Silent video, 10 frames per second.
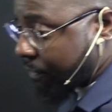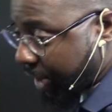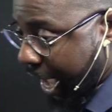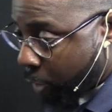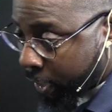that
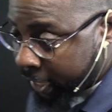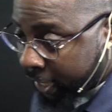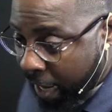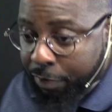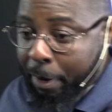vow
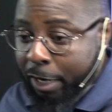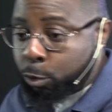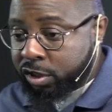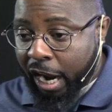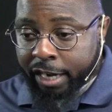and everybody
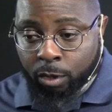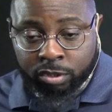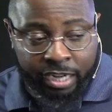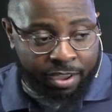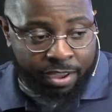who signed
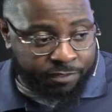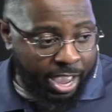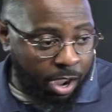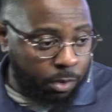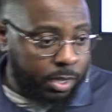on to that
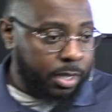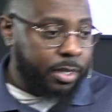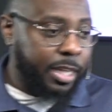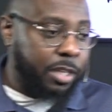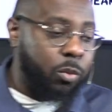vow,
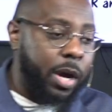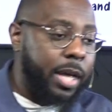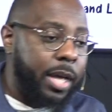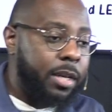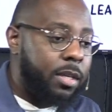guess
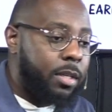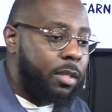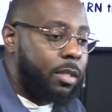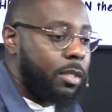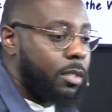what?
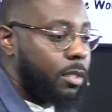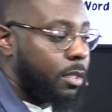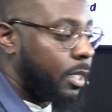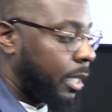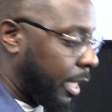
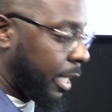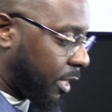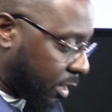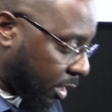It's as